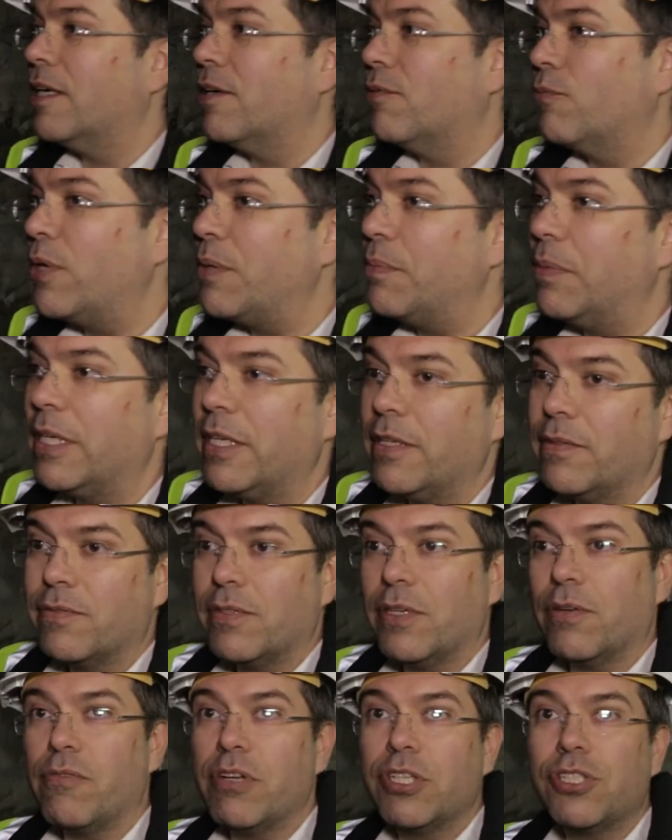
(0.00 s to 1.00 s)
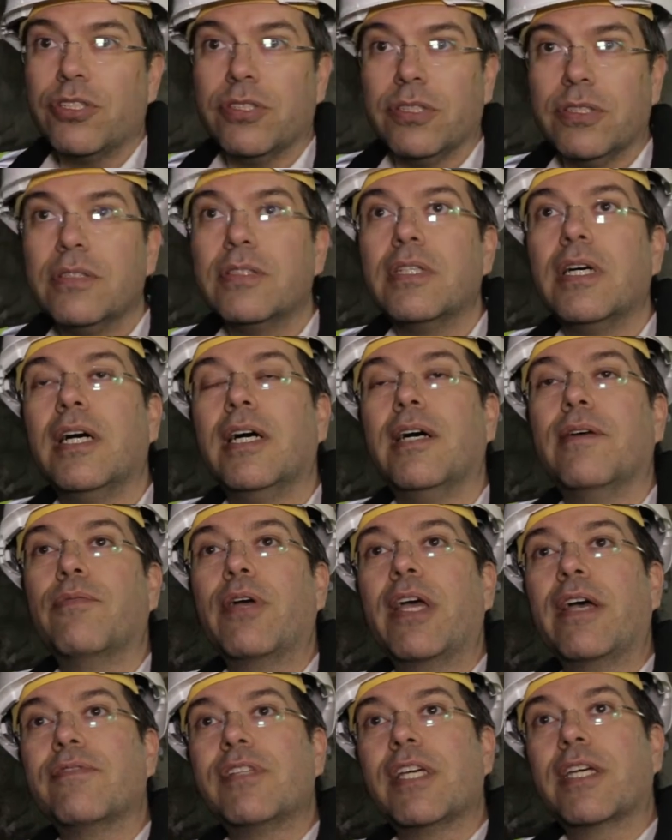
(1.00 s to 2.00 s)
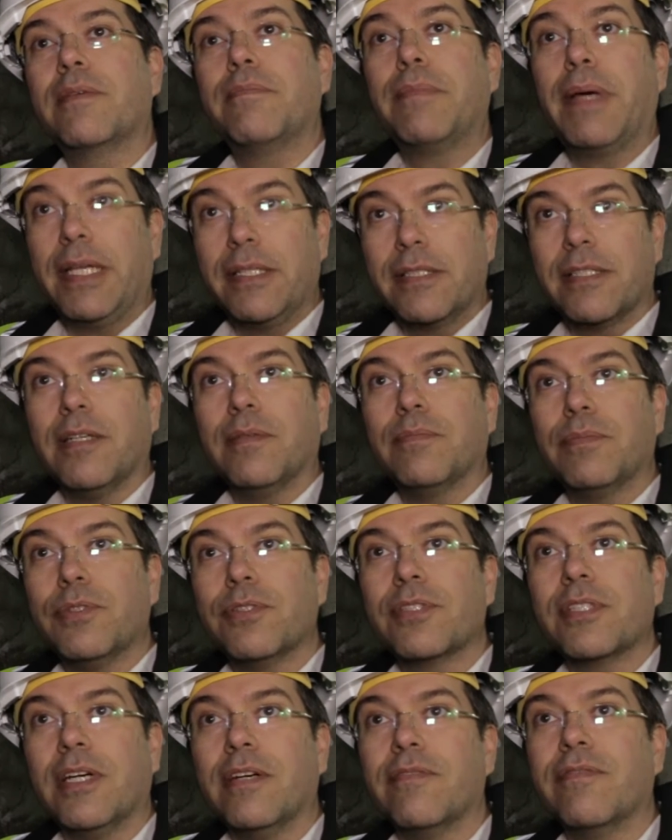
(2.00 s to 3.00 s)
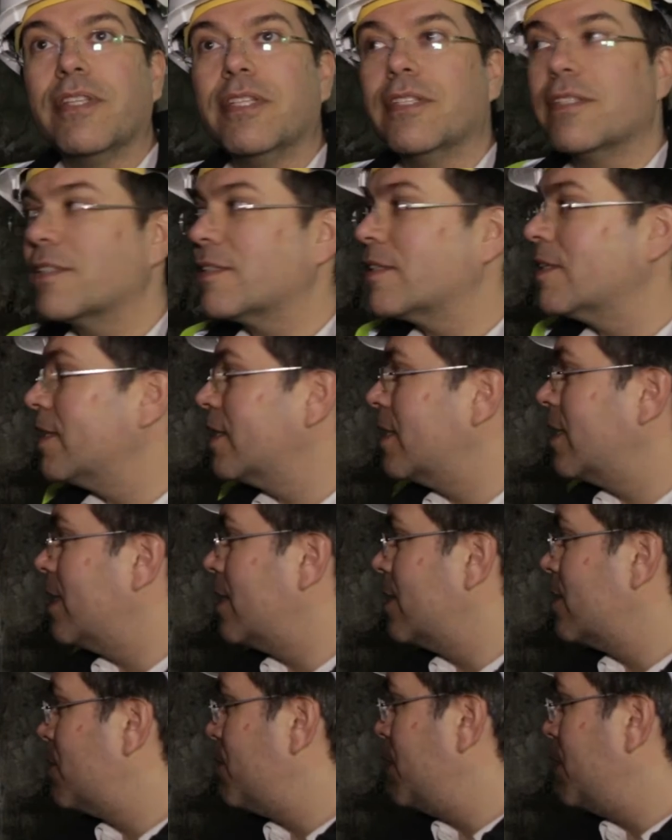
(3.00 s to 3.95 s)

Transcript: we believe, the original. We have taken paint samples of this and it's